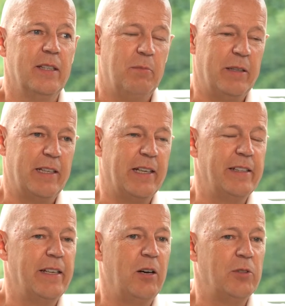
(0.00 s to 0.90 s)
But
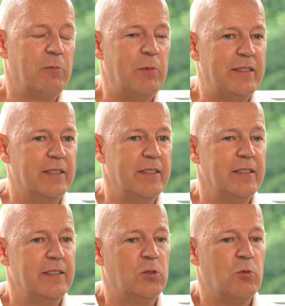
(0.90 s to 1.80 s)
again, now with the